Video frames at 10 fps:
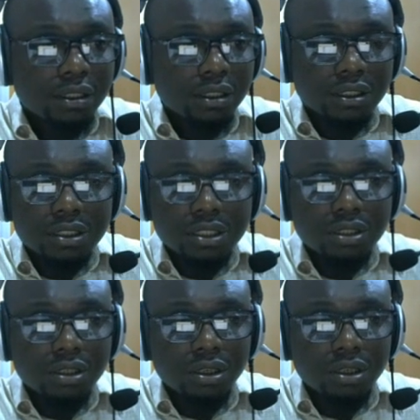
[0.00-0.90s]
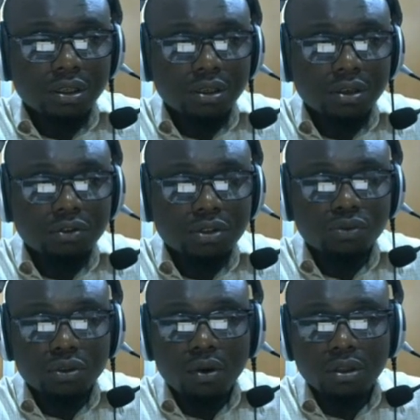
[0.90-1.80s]
In the city,
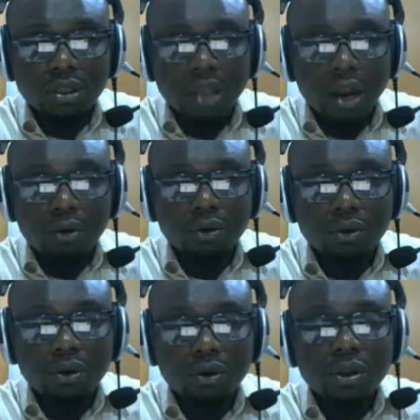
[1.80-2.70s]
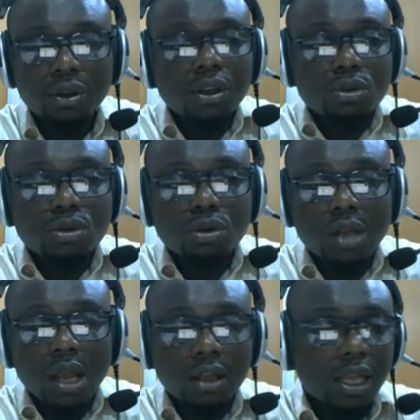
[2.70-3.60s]
for someone in Yangon, you sold
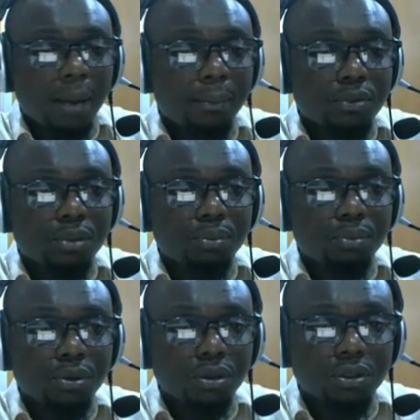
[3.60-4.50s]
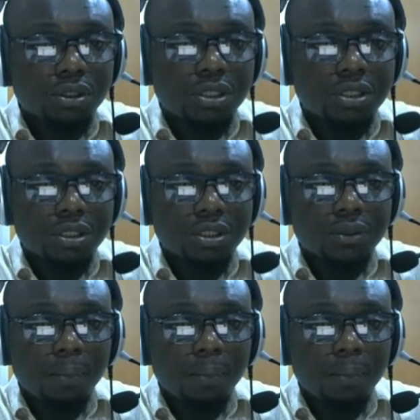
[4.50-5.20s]
health and beauty product, isn't it?